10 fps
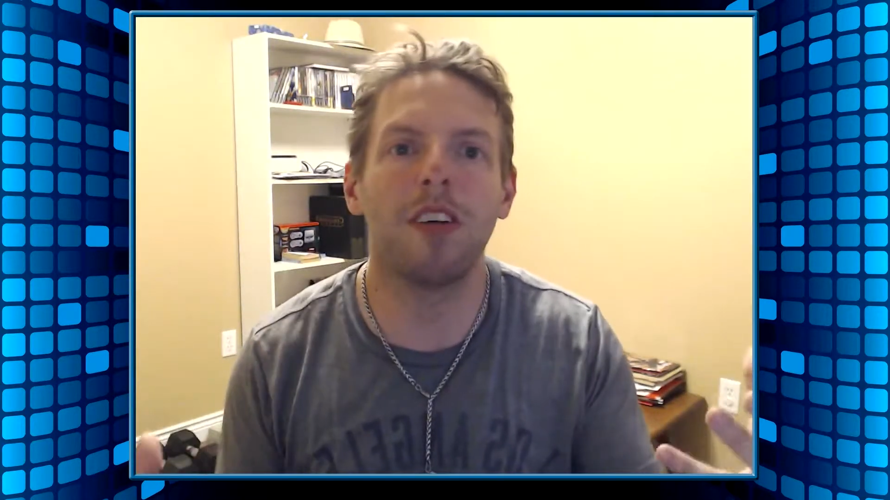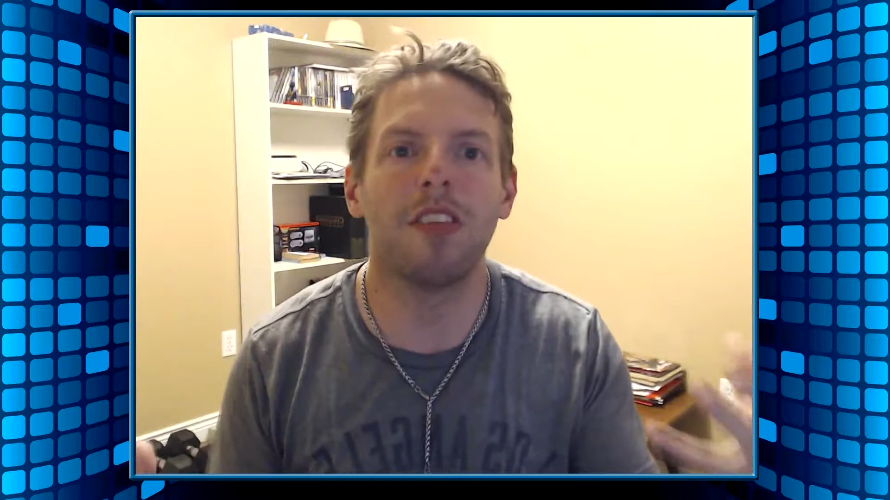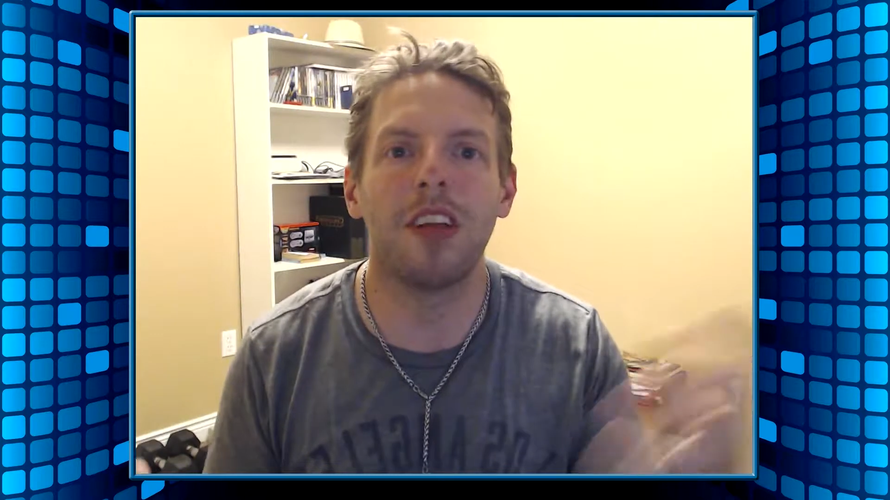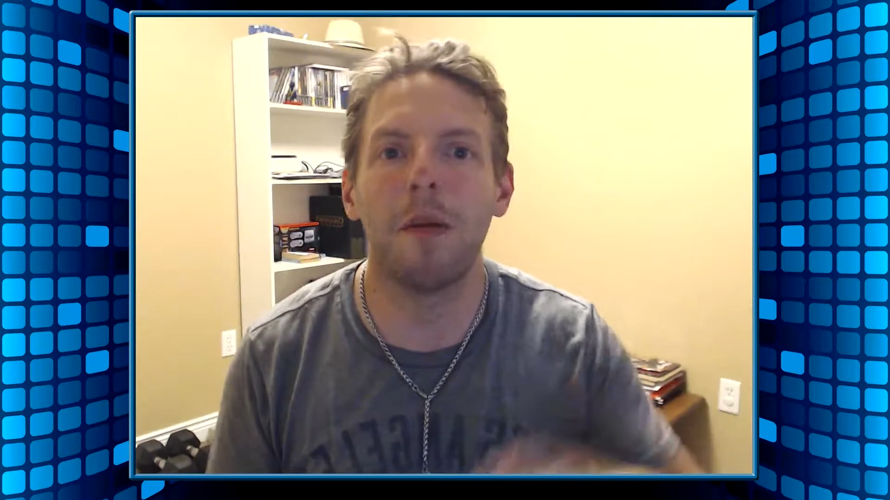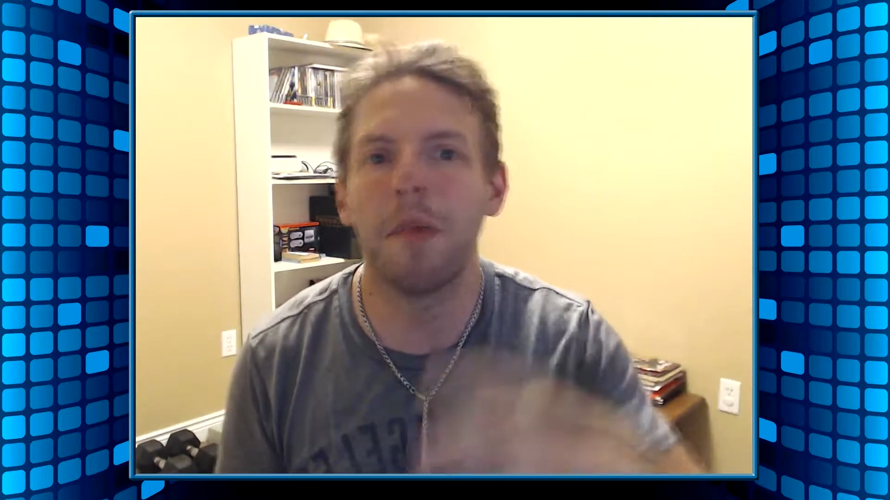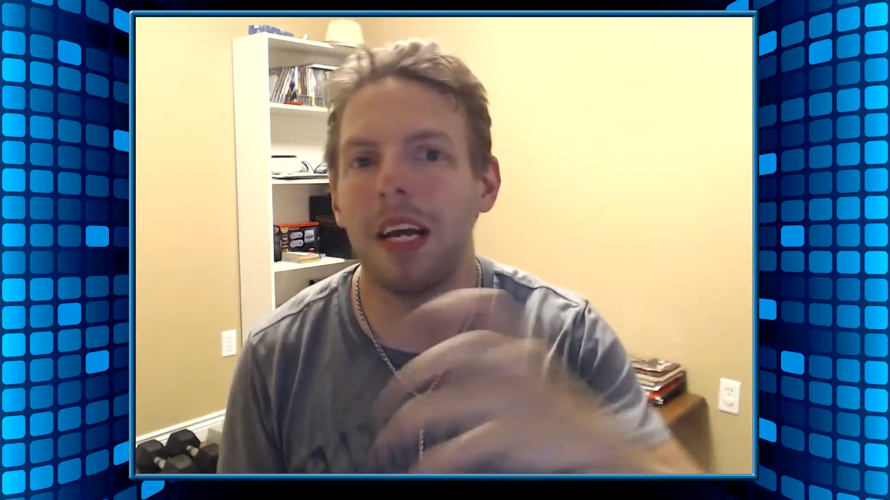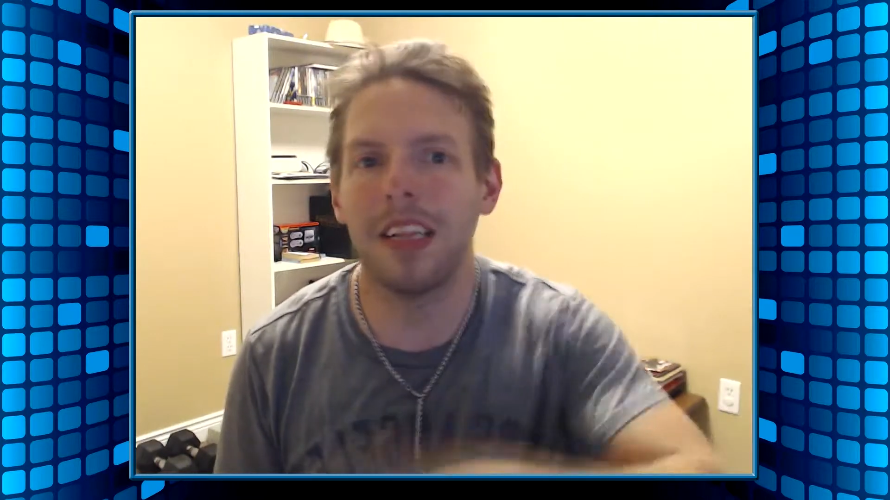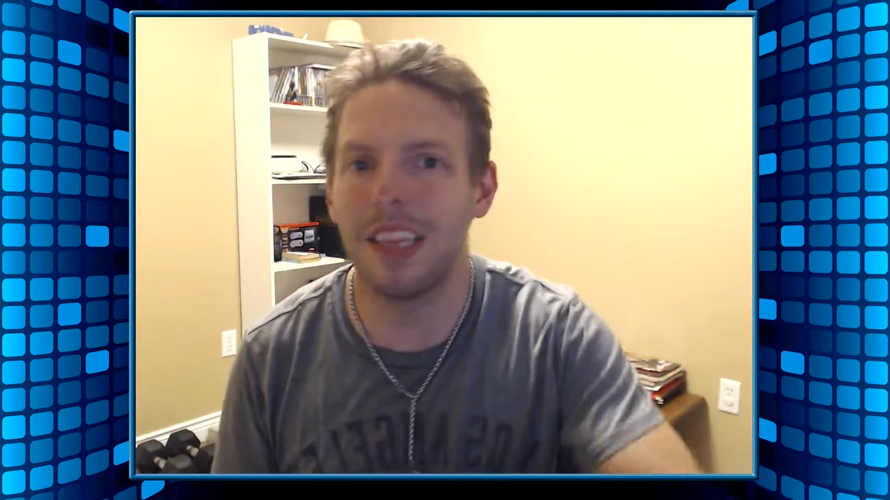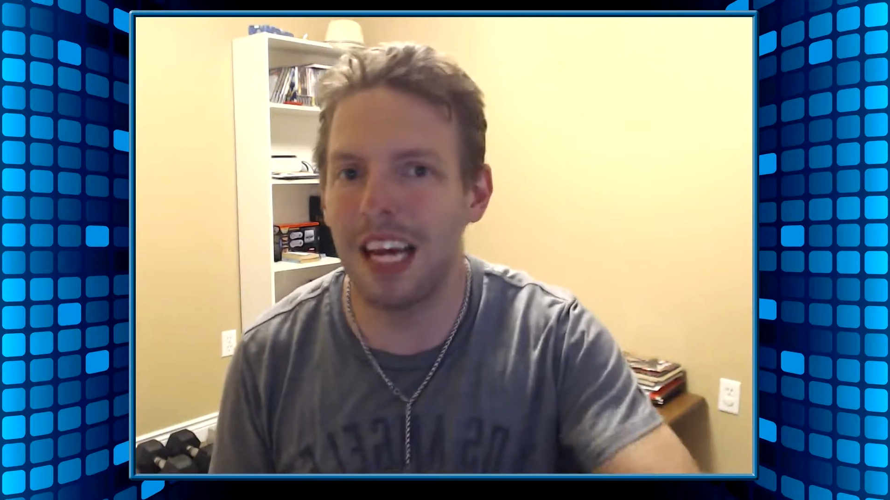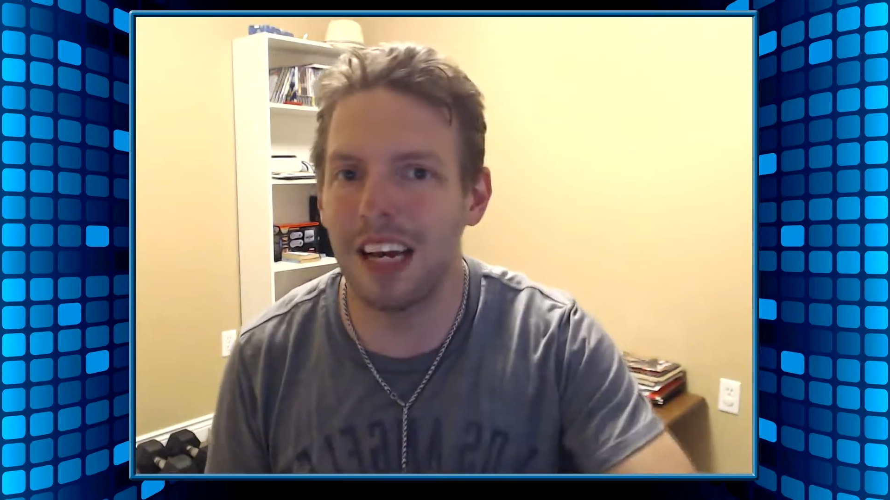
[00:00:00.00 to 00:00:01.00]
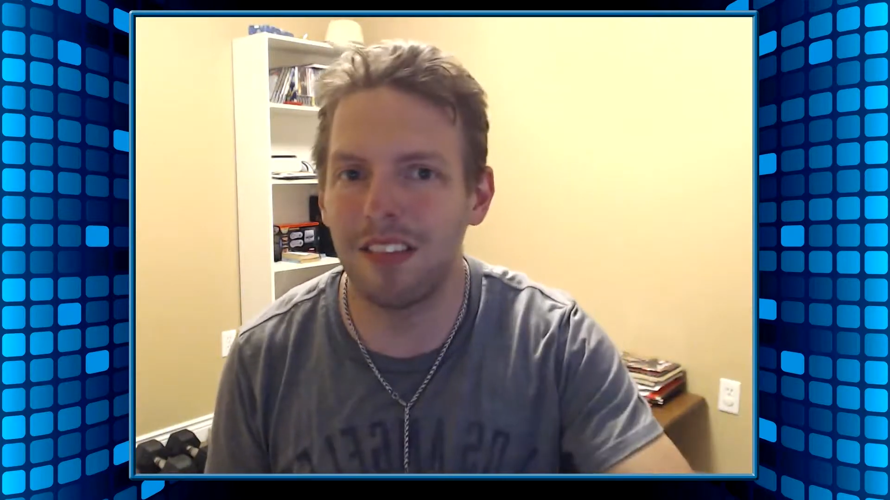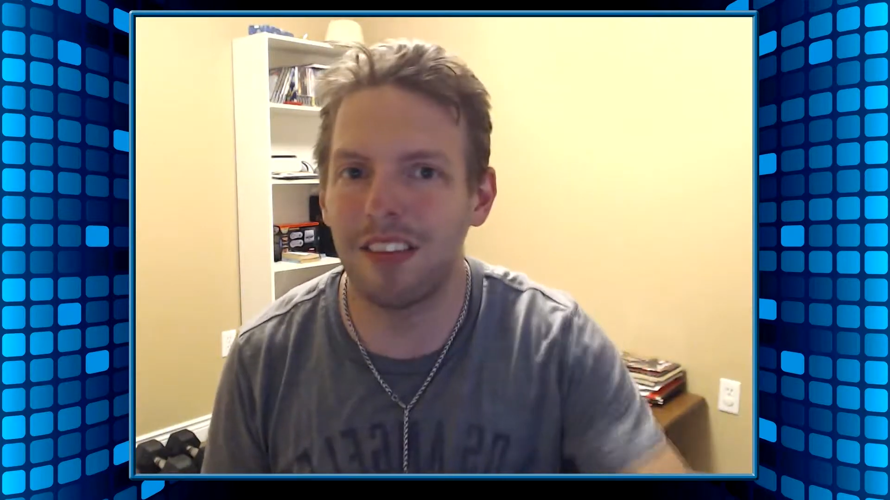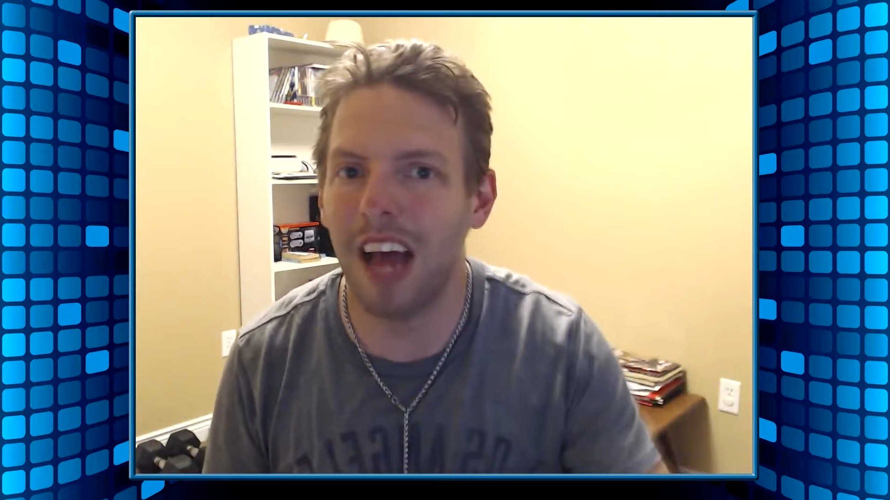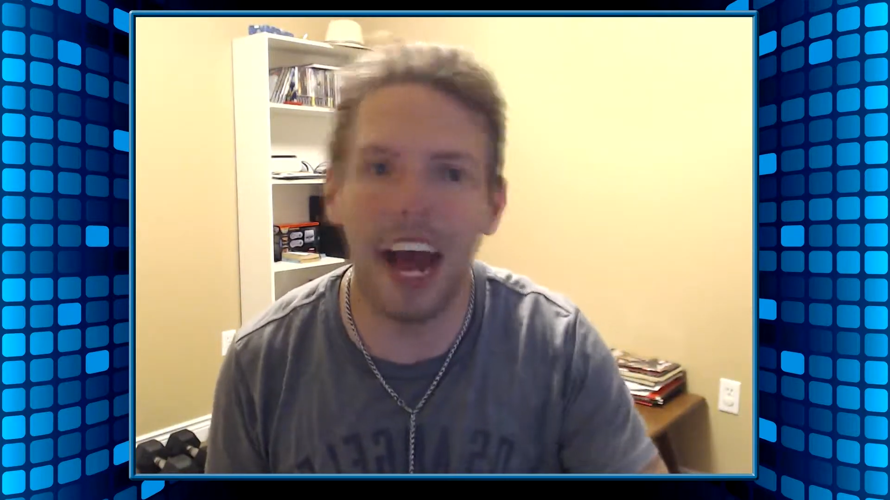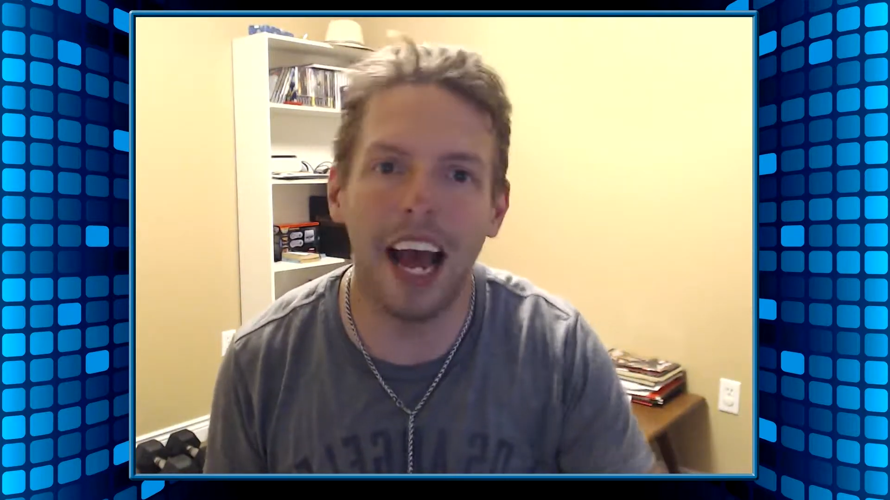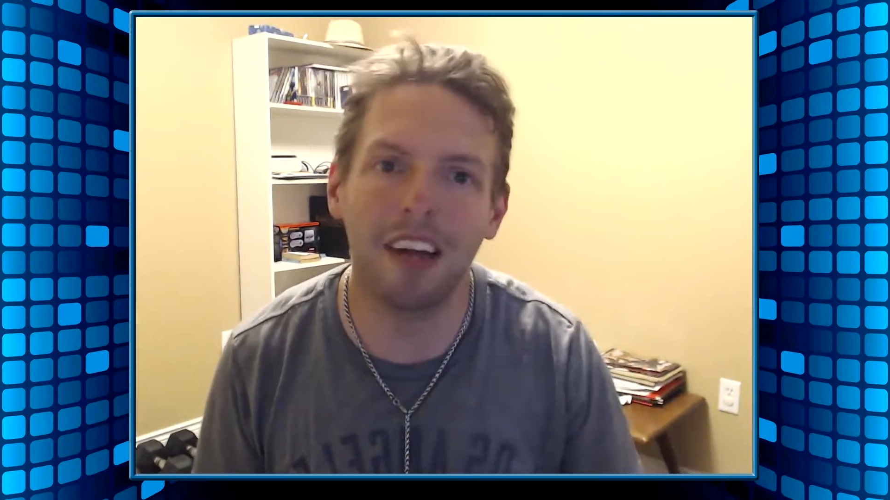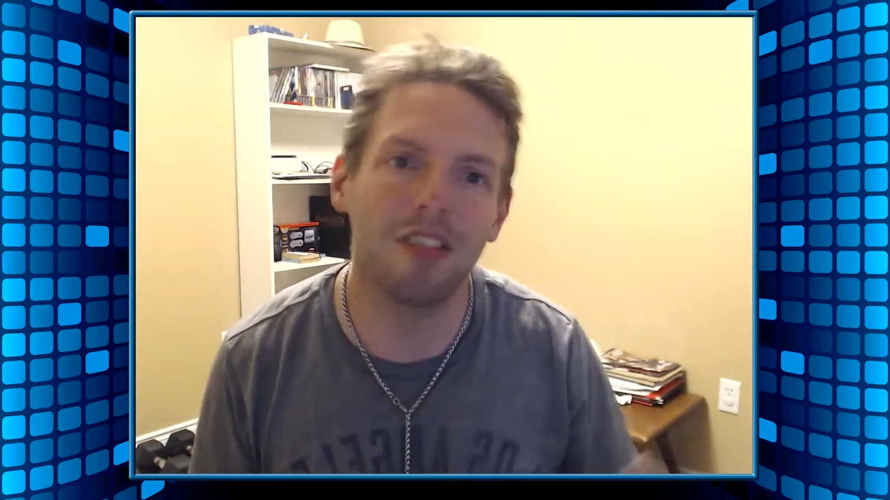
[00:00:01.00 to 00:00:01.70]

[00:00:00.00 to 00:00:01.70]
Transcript: it that made this X,